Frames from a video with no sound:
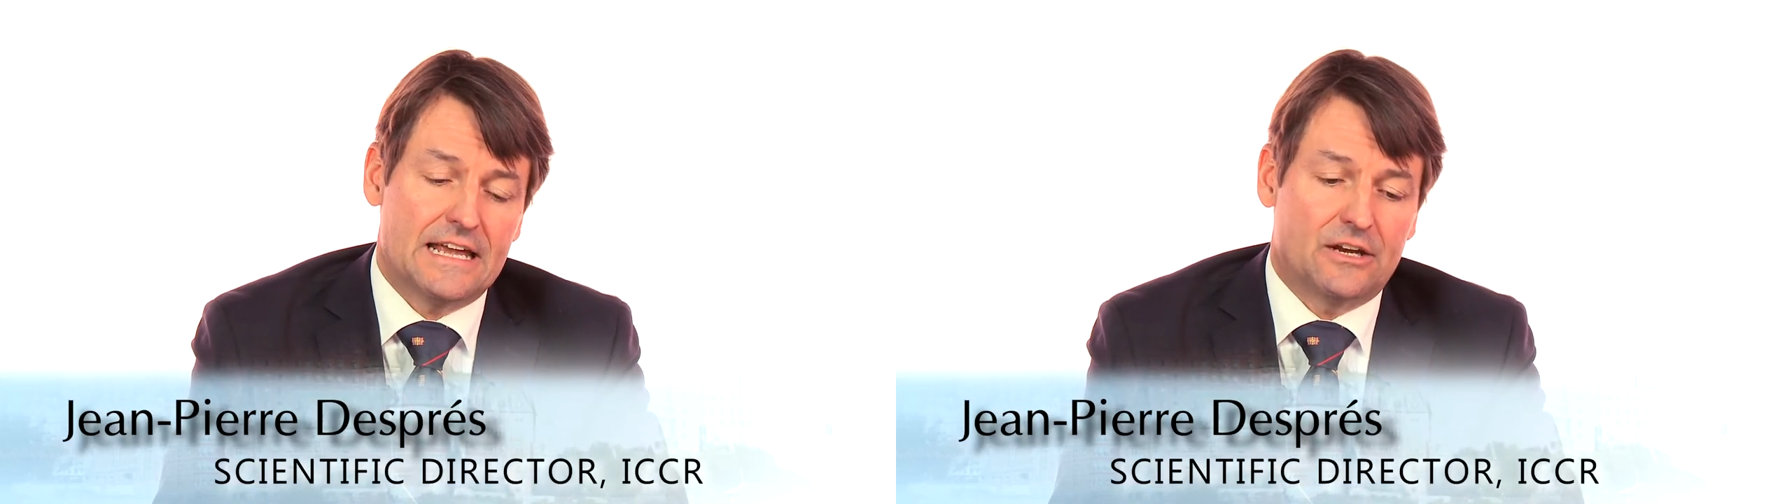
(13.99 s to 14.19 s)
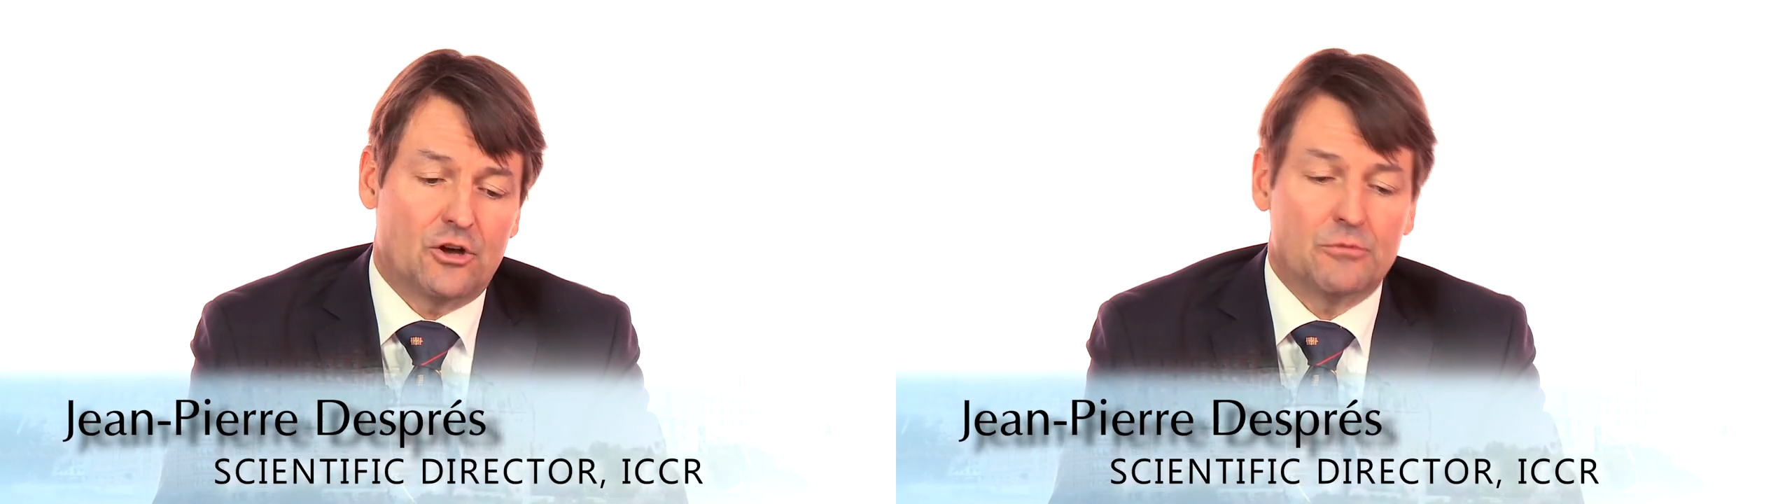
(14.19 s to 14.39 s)

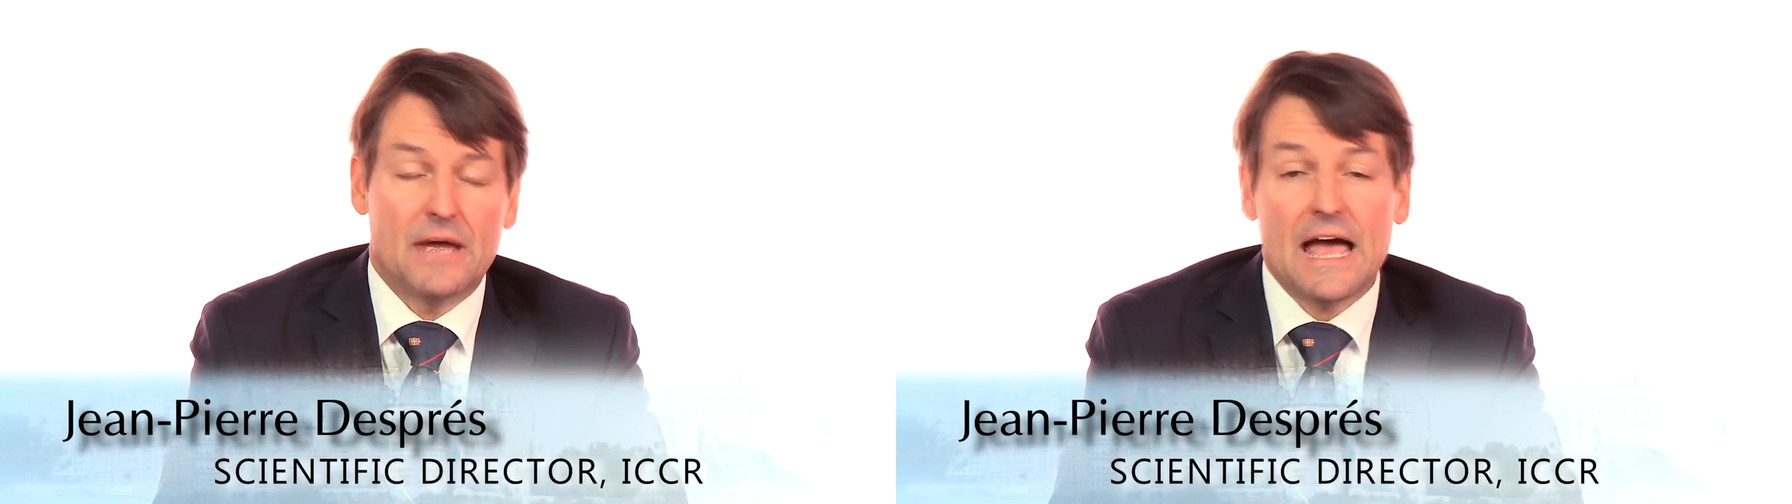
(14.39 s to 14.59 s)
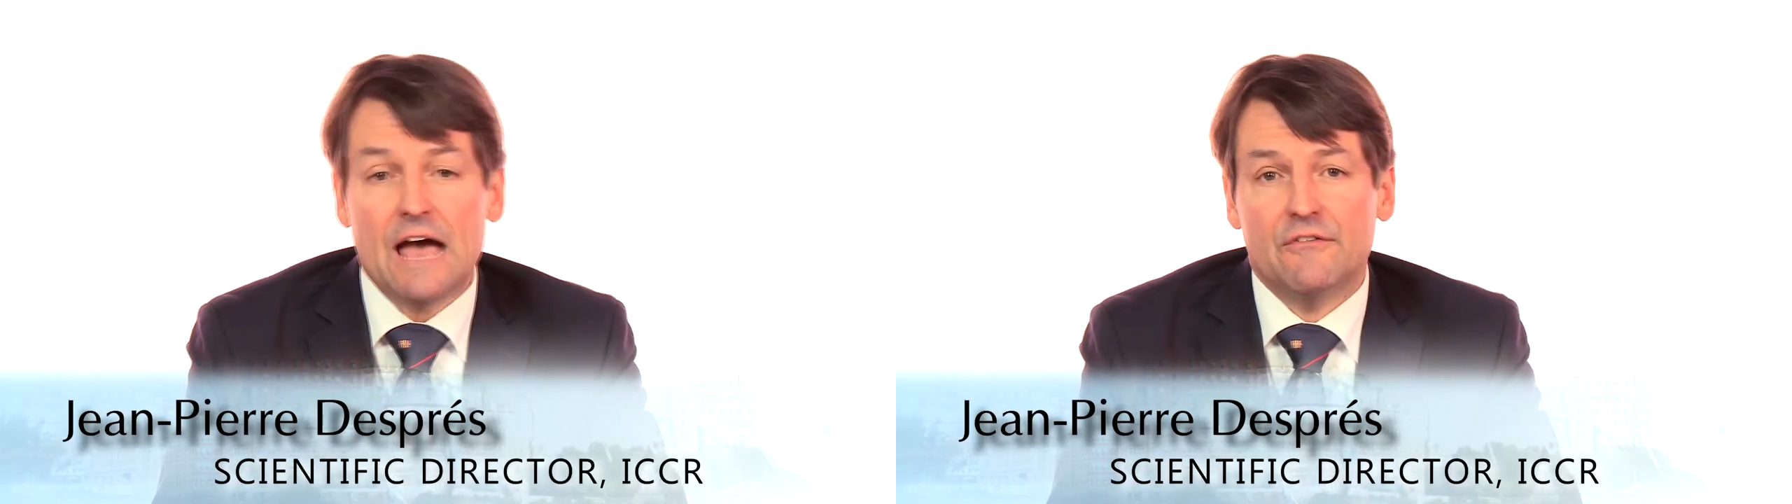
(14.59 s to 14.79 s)
and on
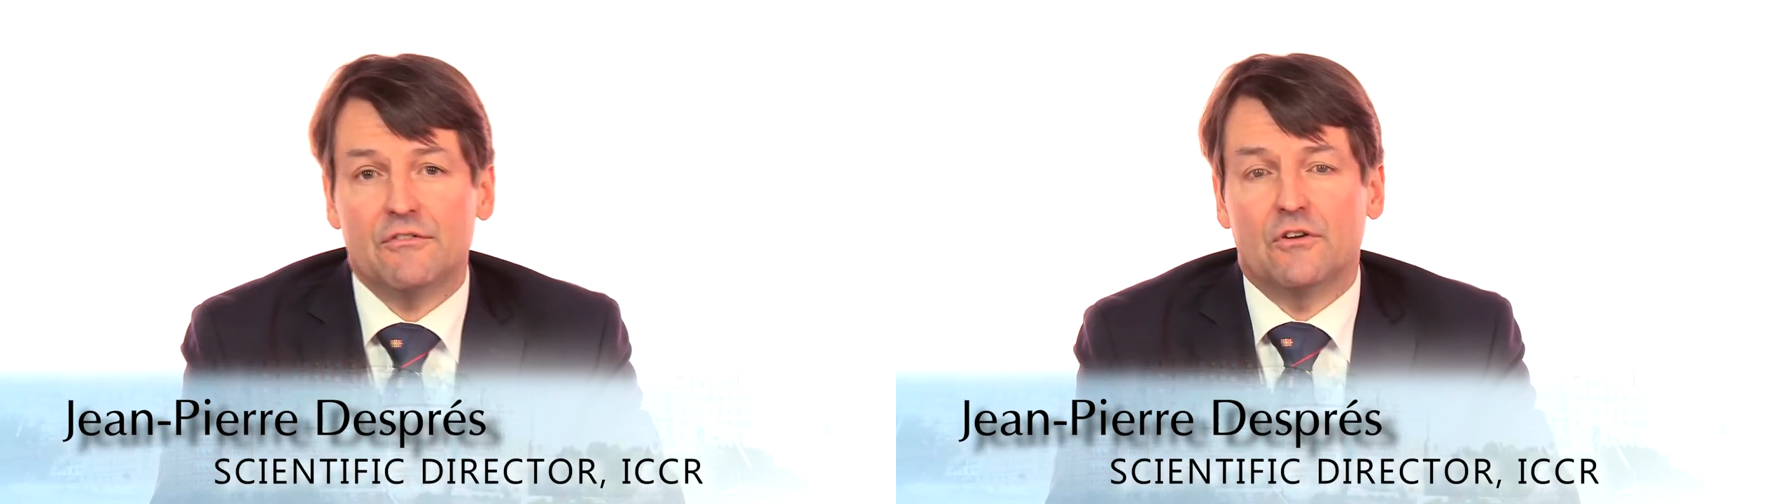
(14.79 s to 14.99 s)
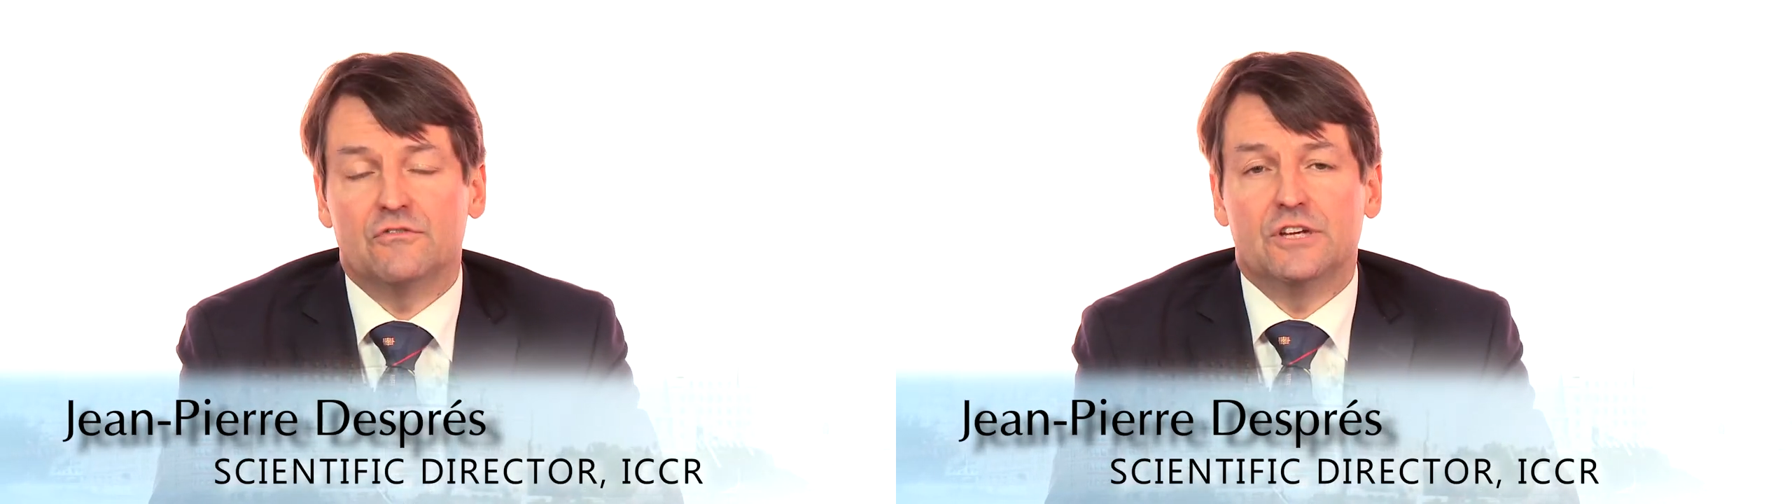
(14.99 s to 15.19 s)

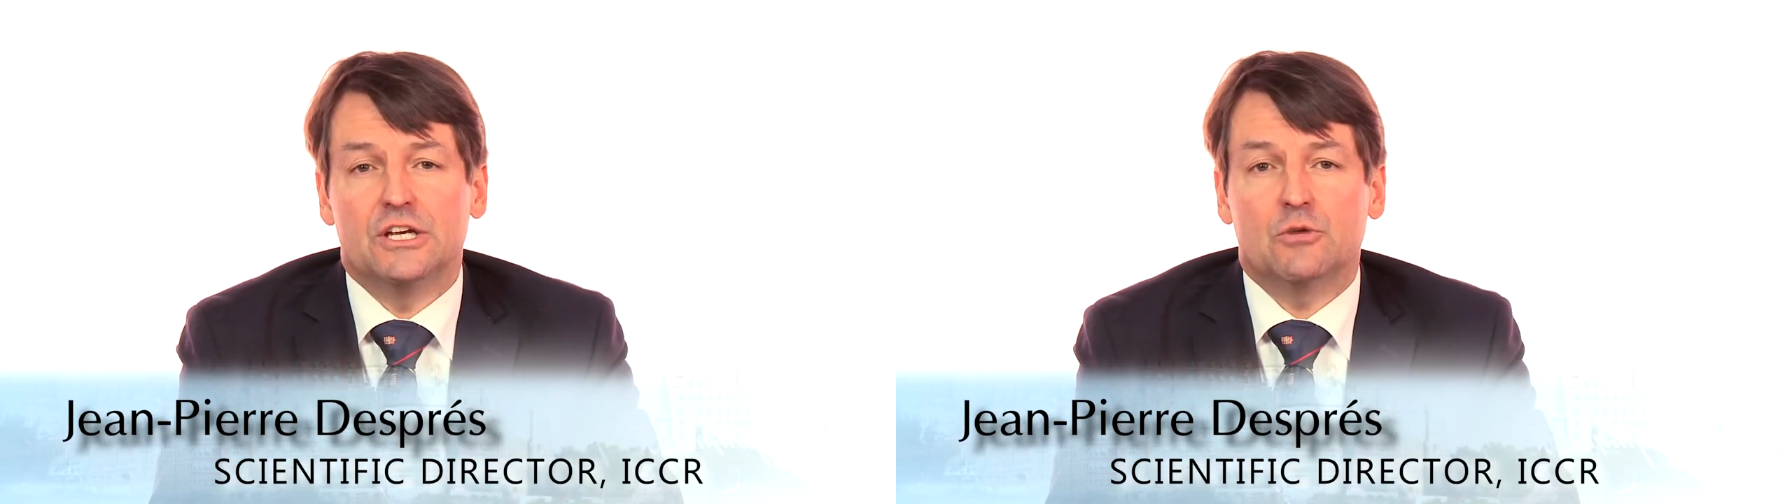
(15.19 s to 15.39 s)
behalf of the